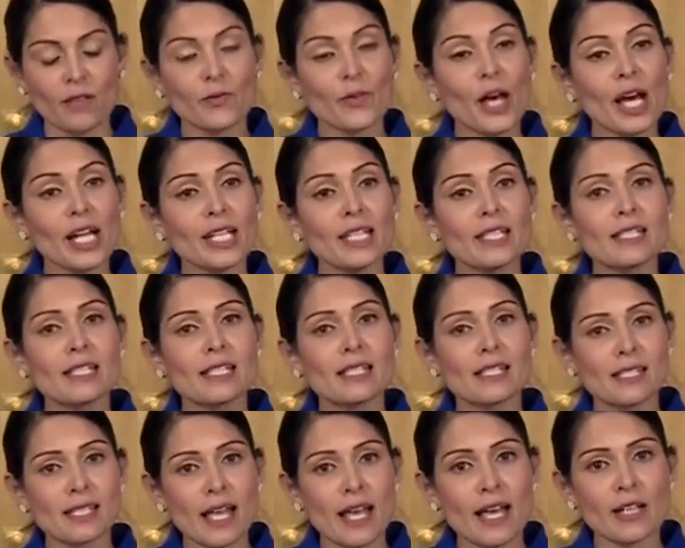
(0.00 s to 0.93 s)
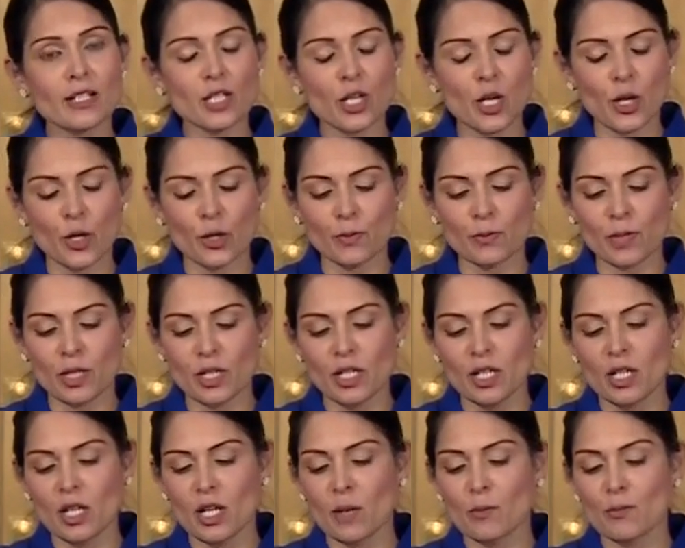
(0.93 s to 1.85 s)
That is to stay at home,
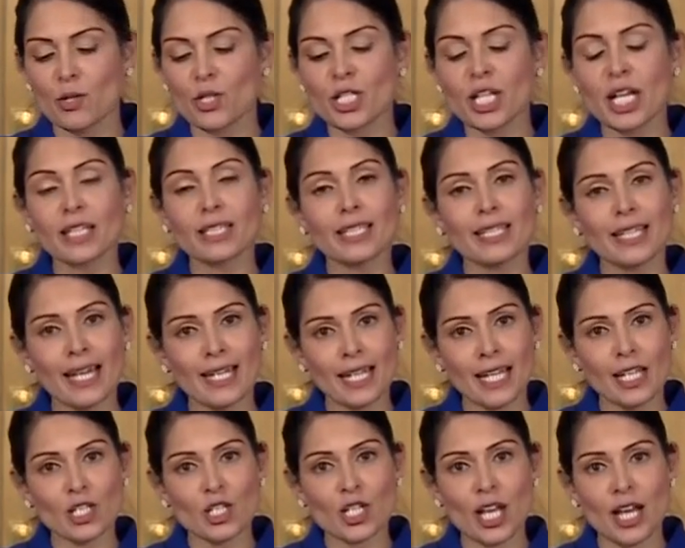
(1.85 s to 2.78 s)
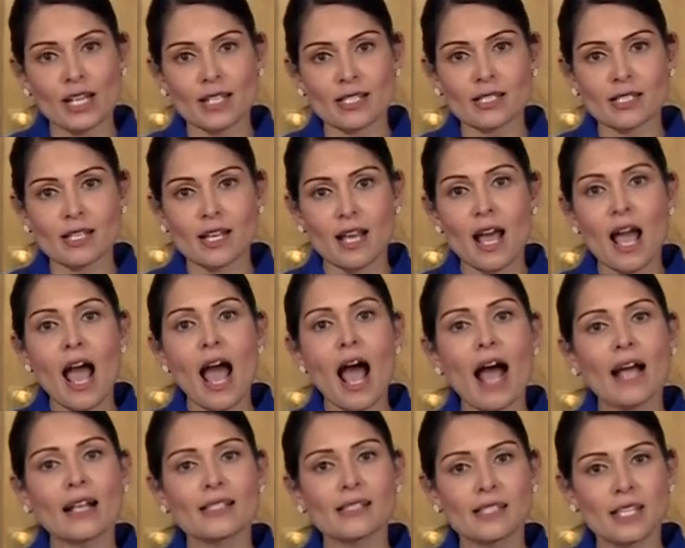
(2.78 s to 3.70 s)
protect the NHS,
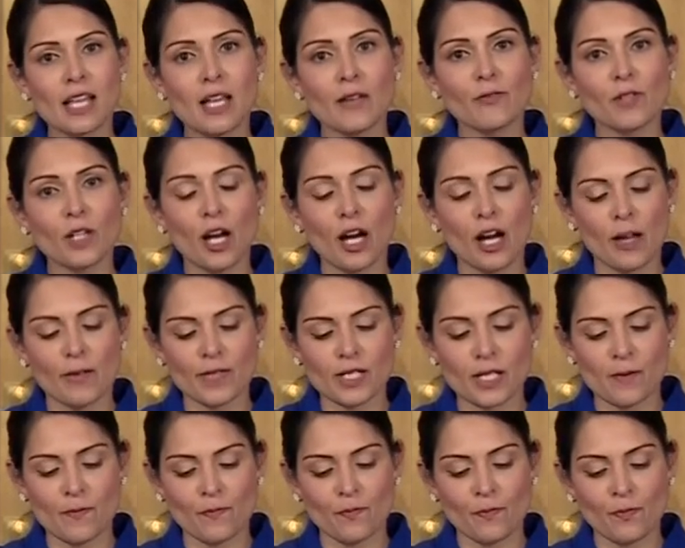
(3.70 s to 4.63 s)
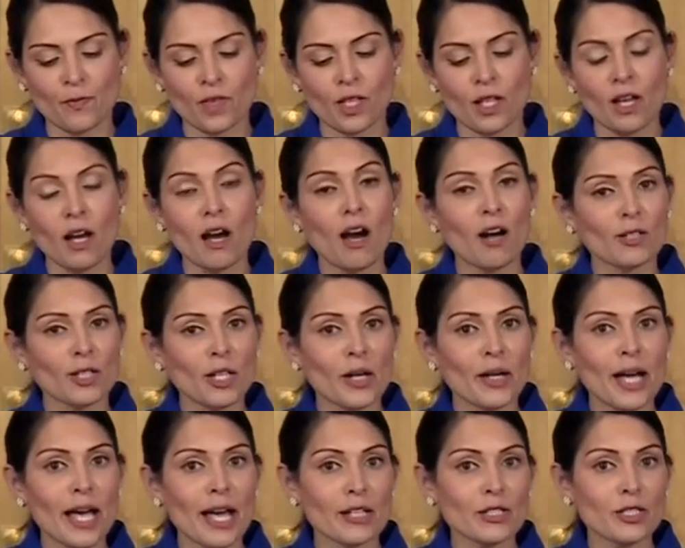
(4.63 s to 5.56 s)
and save lives. I'll now
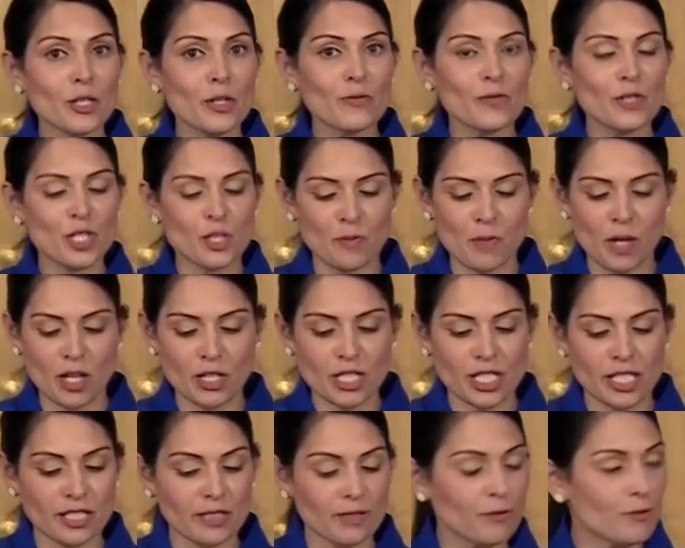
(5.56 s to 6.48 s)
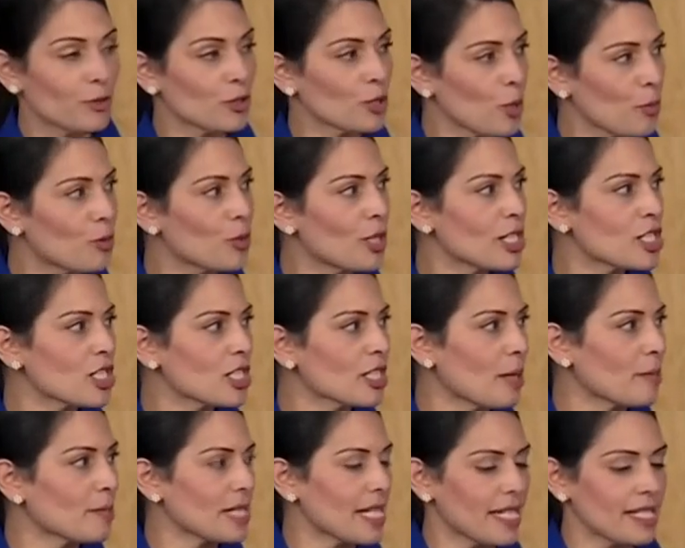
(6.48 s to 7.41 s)
hand over to Martin for an
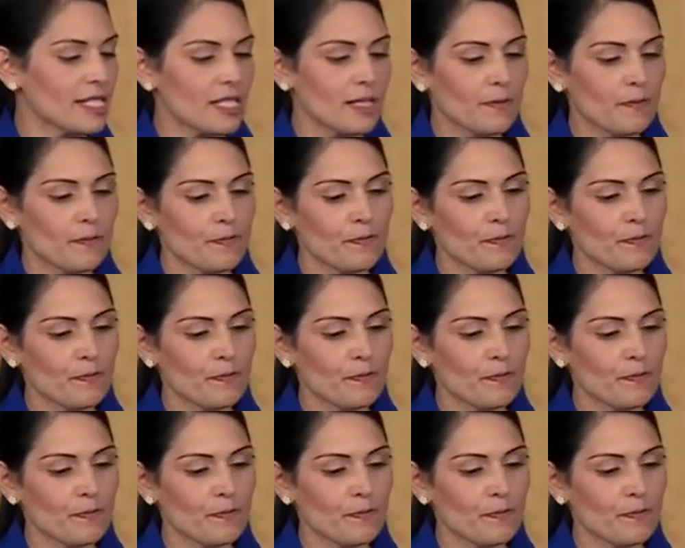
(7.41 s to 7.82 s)
operational update.